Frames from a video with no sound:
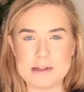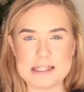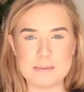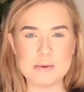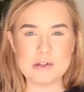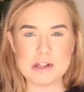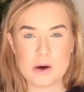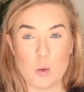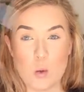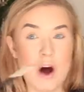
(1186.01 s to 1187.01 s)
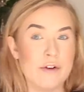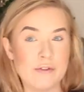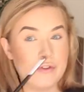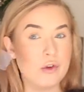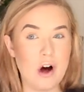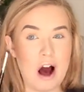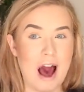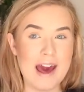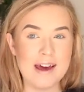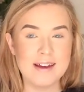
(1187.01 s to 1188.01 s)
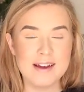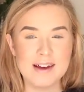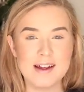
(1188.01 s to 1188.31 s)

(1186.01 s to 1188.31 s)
But some people do like one full eye,